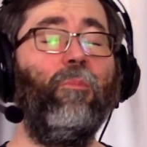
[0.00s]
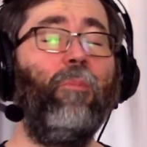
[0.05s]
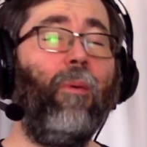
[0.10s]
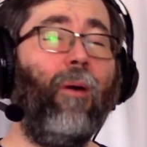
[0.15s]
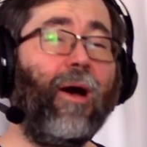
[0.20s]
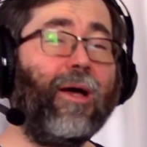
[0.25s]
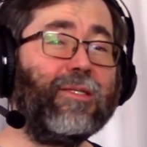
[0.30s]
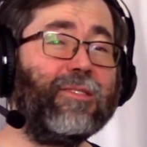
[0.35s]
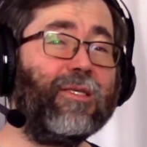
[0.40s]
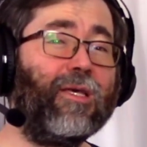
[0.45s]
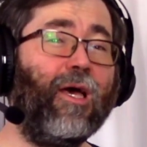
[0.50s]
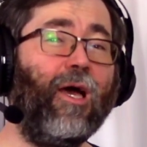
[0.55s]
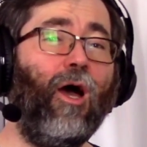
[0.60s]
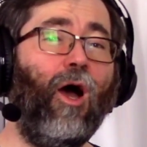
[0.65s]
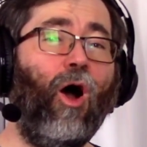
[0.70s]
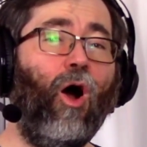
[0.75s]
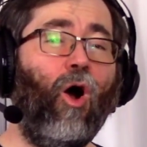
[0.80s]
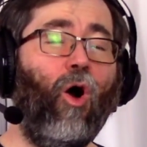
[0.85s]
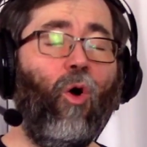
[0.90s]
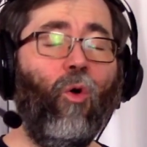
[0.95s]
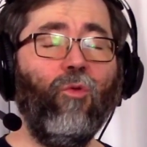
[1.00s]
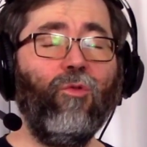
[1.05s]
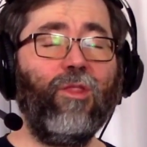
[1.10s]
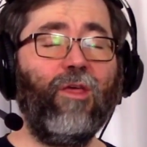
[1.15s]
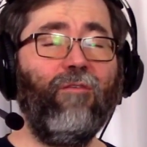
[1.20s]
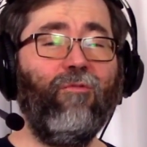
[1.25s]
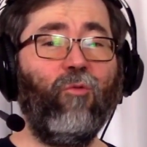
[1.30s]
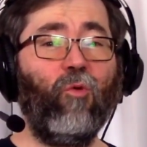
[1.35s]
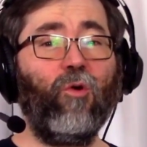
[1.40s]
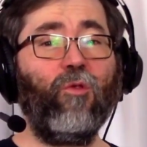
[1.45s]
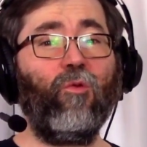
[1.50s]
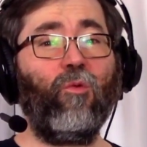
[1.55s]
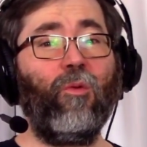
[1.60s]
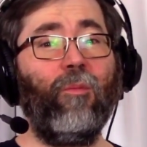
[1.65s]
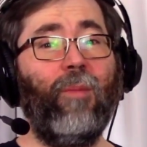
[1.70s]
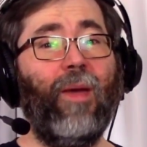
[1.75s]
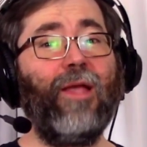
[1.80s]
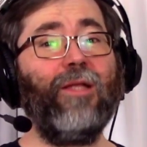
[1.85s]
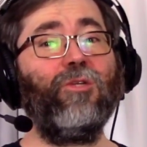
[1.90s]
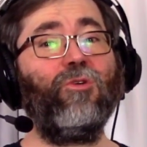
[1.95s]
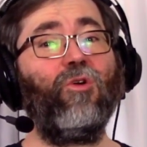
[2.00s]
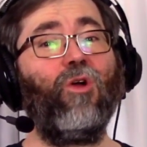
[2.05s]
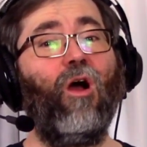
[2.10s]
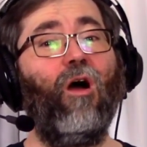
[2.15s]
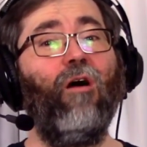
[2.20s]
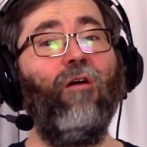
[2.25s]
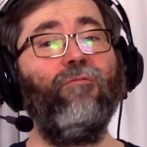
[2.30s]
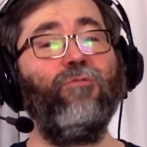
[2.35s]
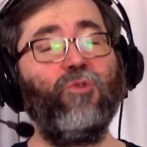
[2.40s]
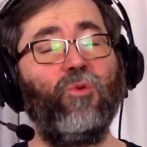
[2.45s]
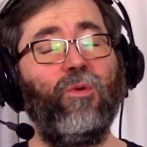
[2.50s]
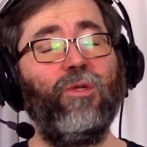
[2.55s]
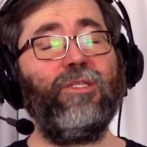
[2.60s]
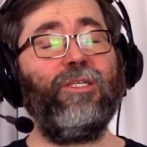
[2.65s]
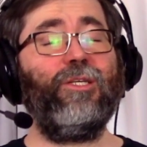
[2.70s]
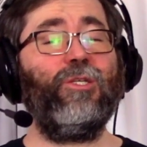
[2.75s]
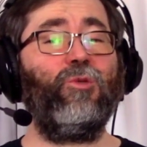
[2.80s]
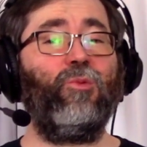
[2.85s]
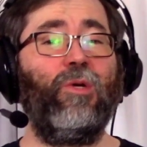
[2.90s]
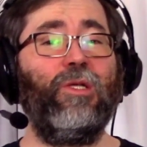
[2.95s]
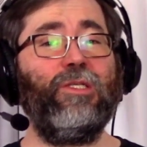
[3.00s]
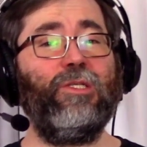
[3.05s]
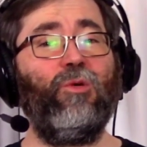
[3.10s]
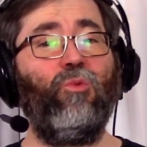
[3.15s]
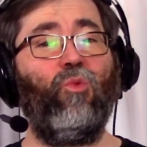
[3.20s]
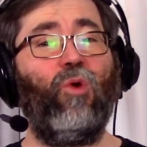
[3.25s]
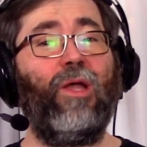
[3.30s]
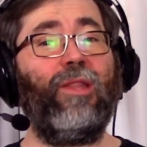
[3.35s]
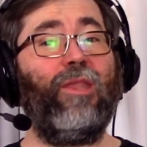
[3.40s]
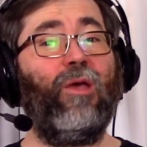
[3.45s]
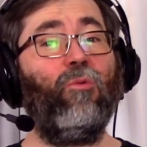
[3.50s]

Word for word: but only for the remainder of 2021.